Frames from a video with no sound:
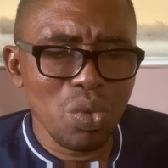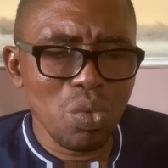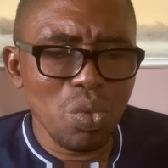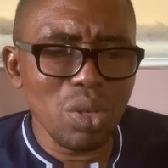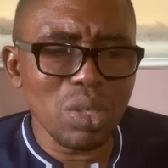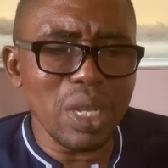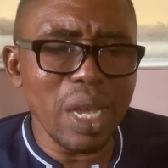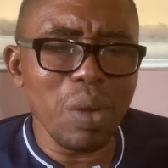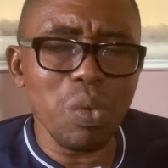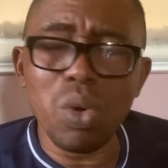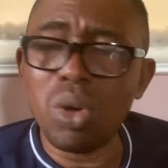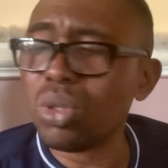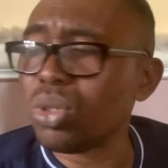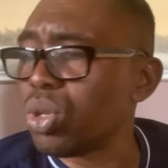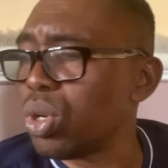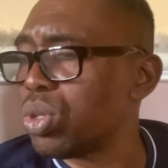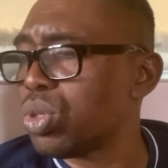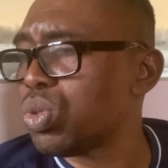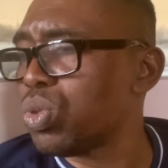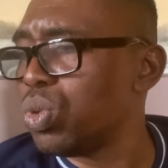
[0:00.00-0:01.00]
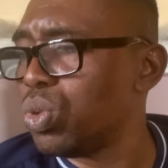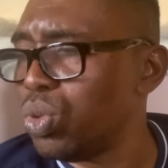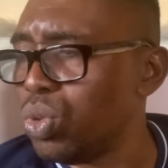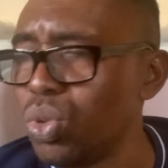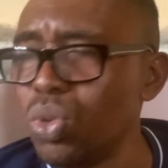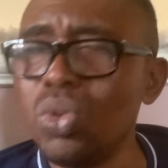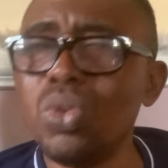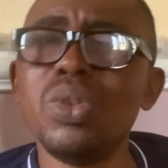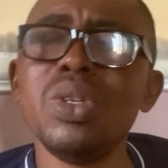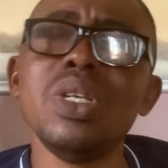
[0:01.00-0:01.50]
What I want us to
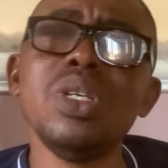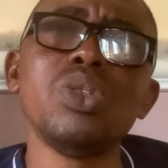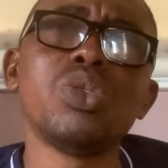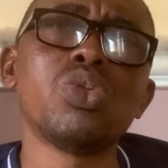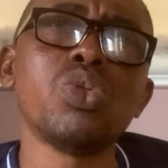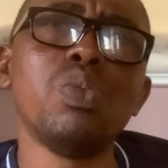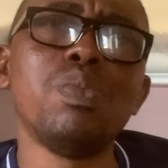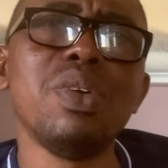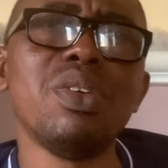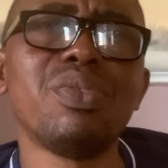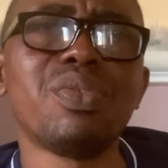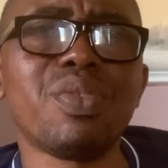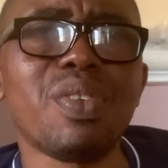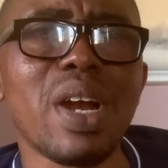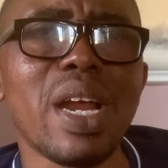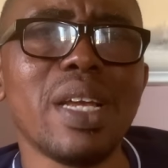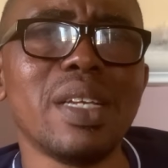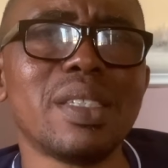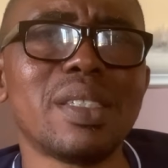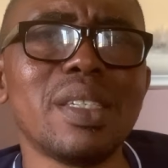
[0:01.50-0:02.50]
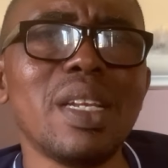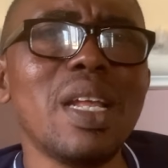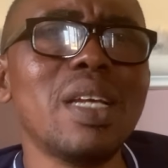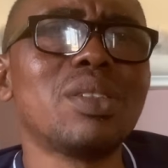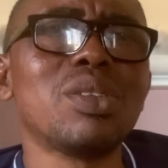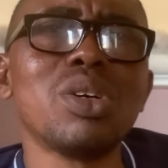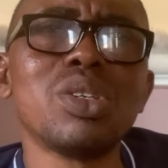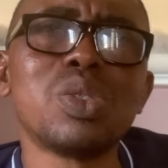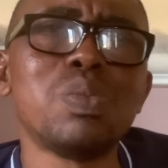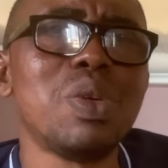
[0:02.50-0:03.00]
do is to be friends.
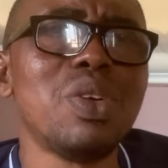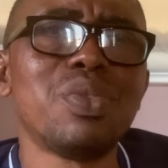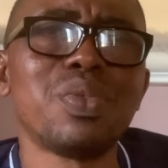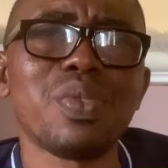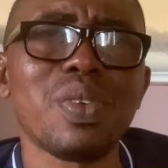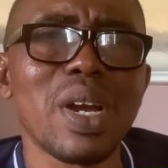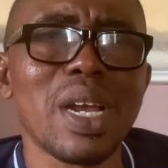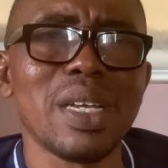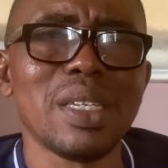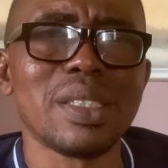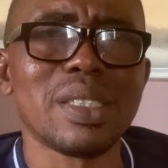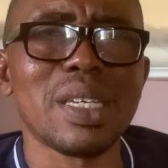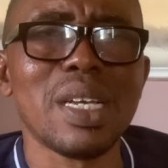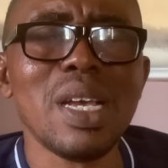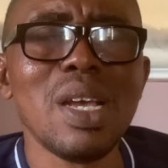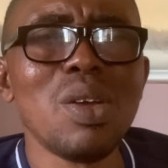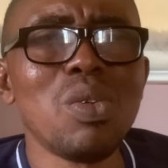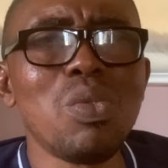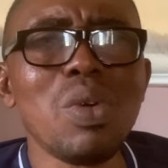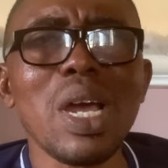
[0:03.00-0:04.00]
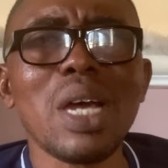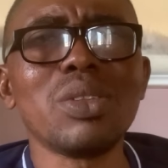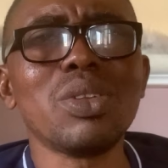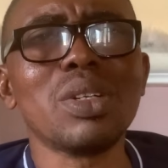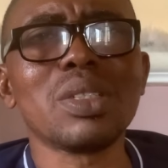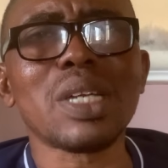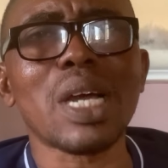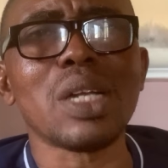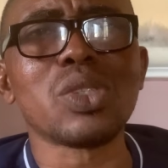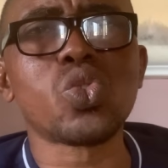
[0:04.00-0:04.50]
Let us be friends. We are
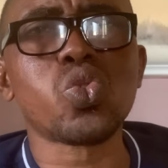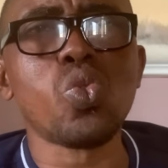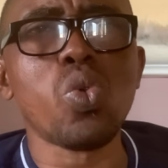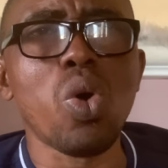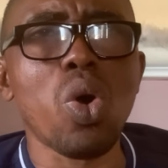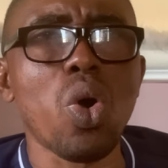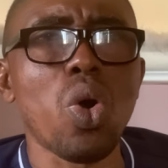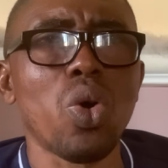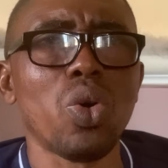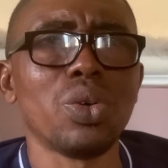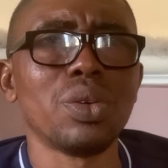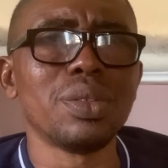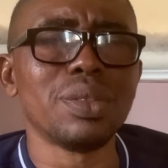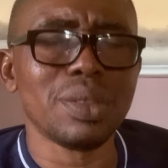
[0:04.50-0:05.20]
not at war.